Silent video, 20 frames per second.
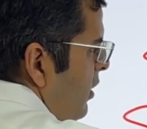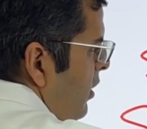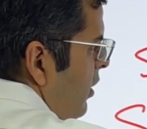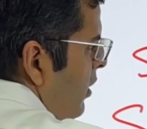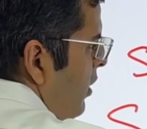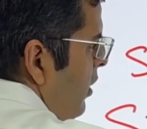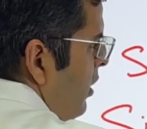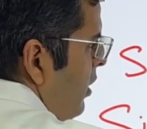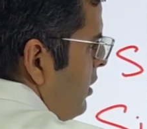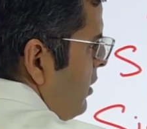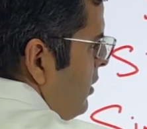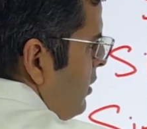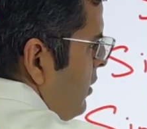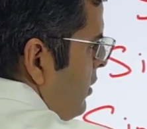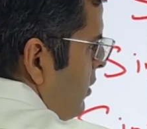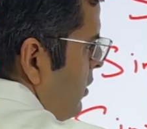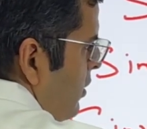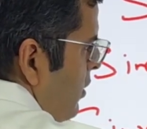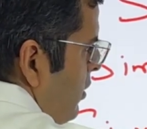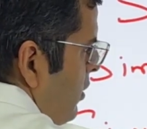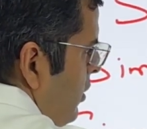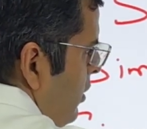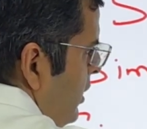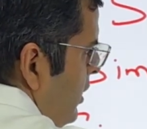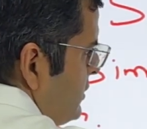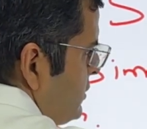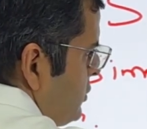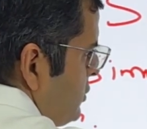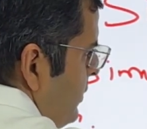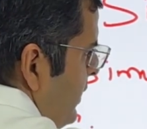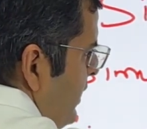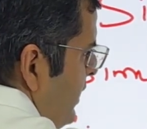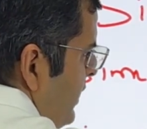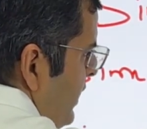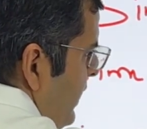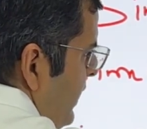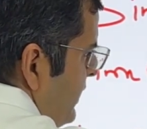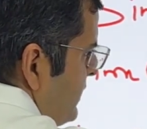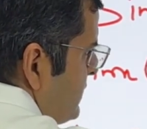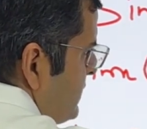or cos square
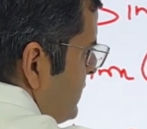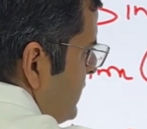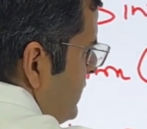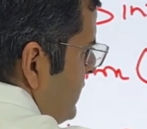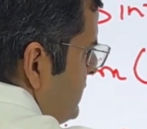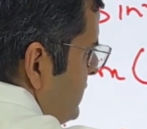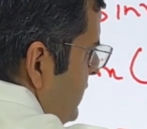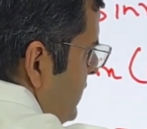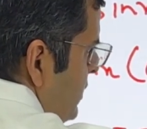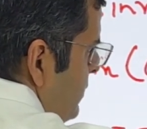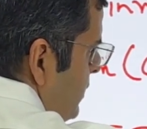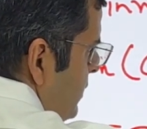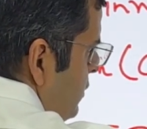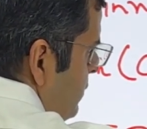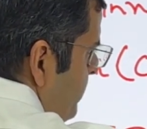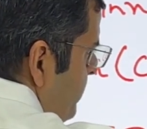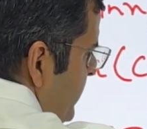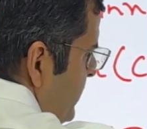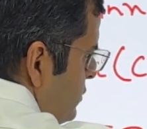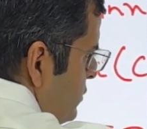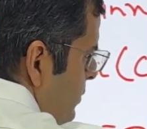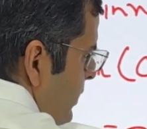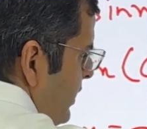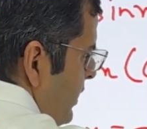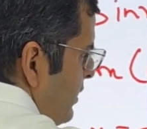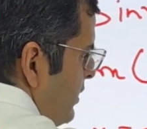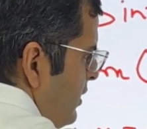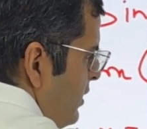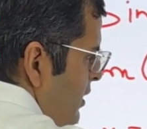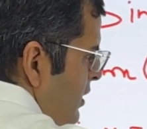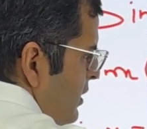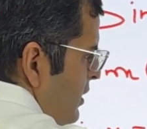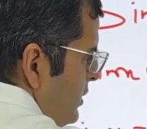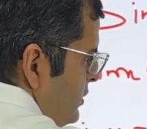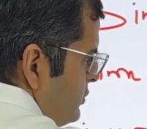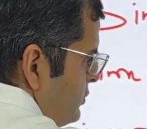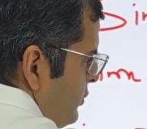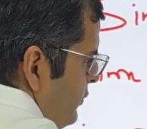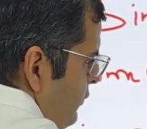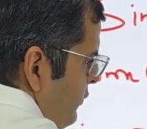x is equal to p square.
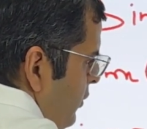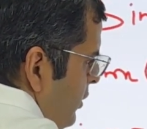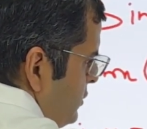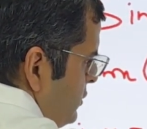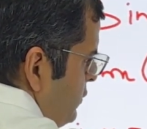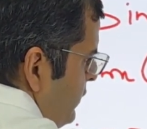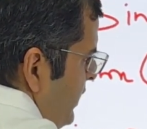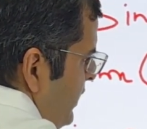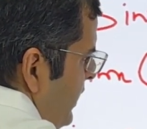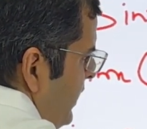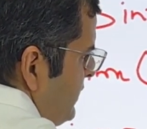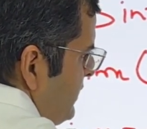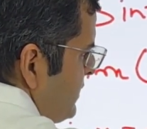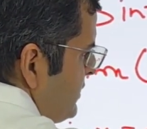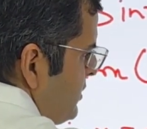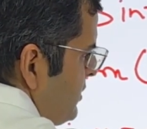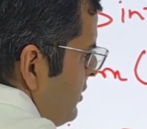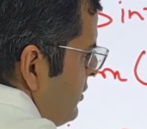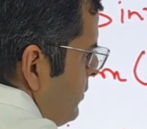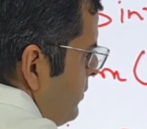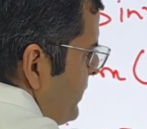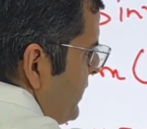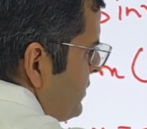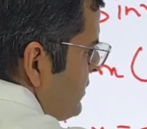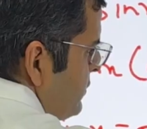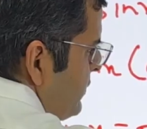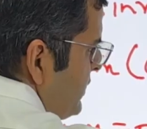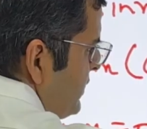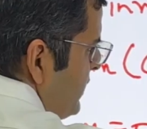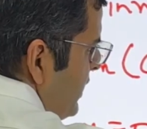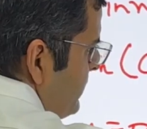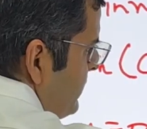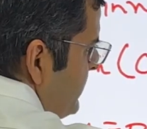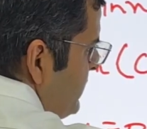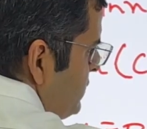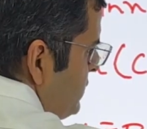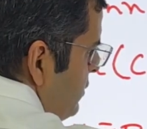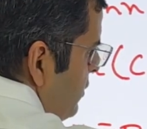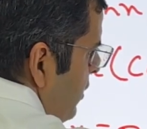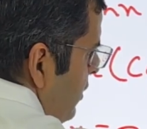So if cos square x is equal to p square, that
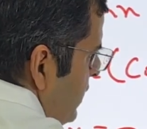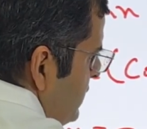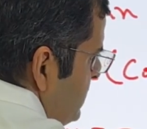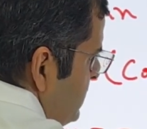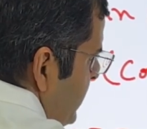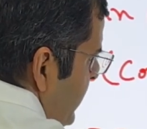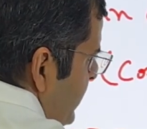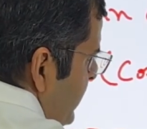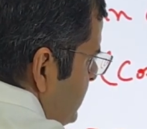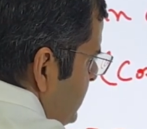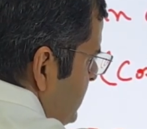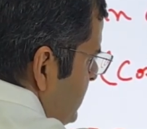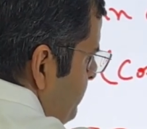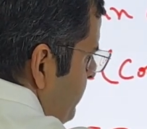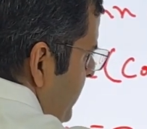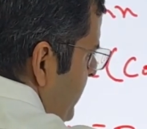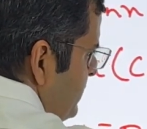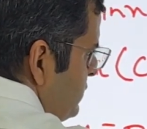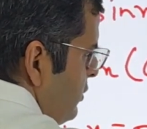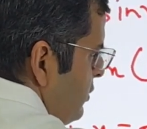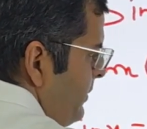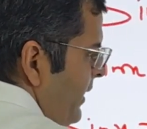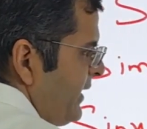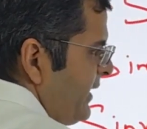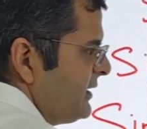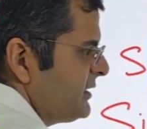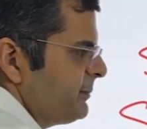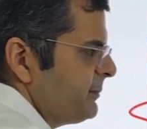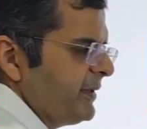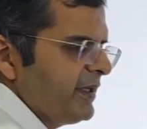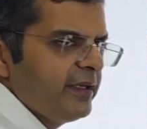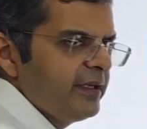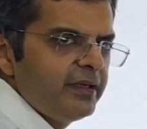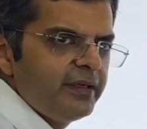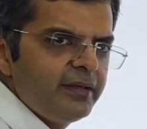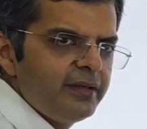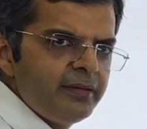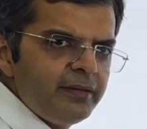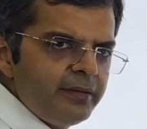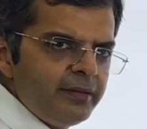means cos x is plus or minus p.
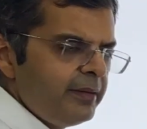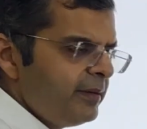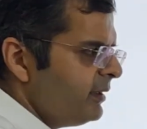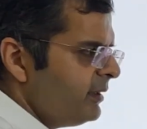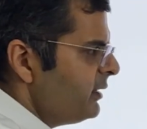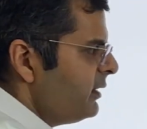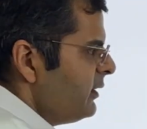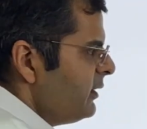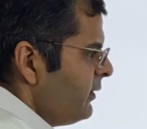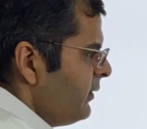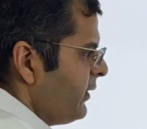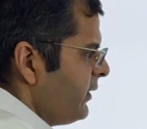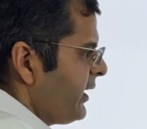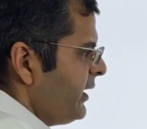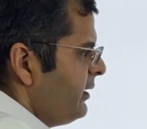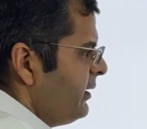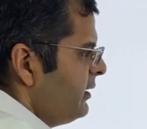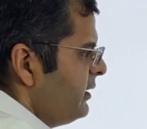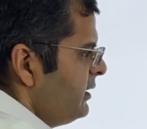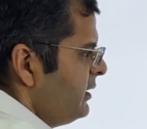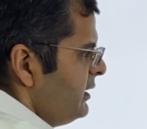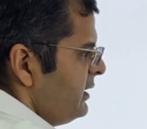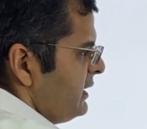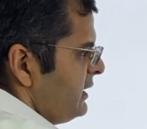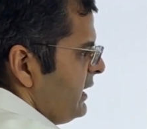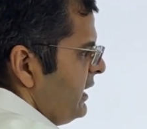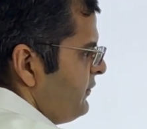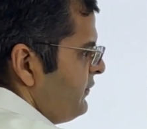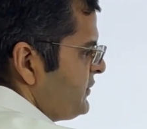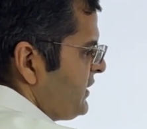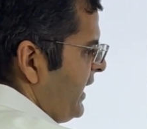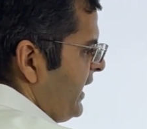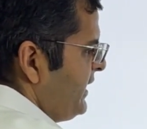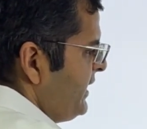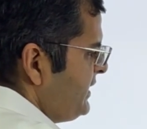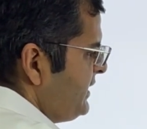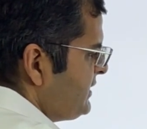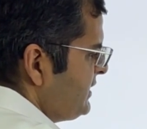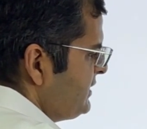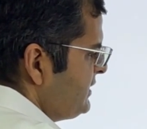Okay. If sin
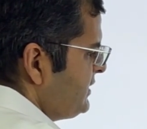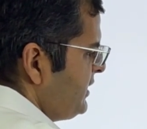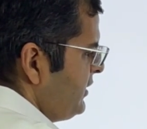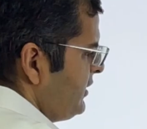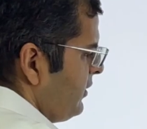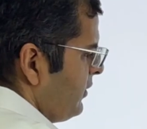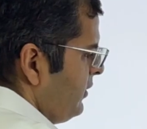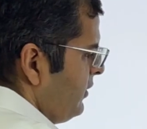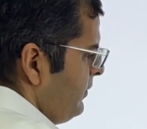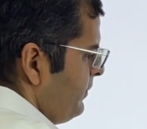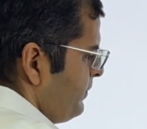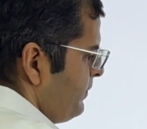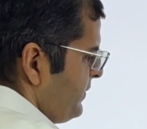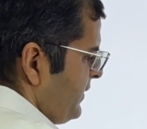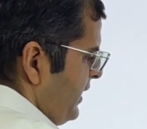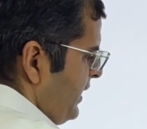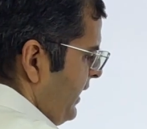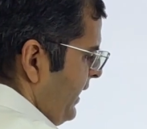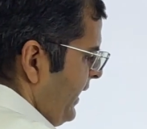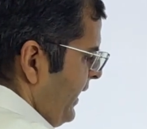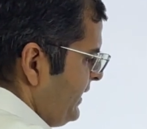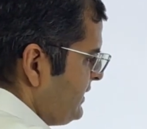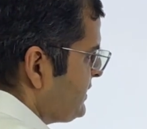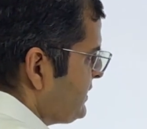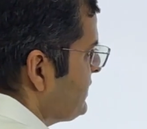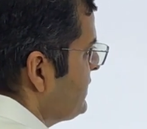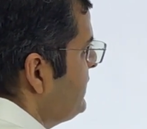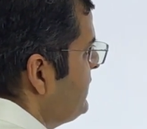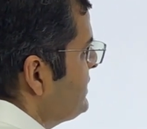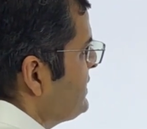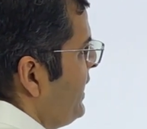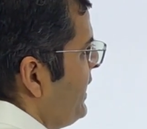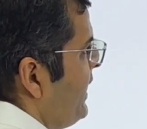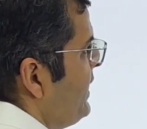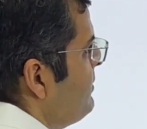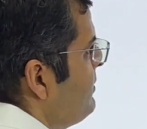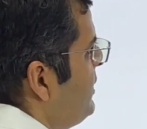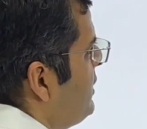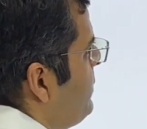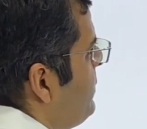x is 0, x lies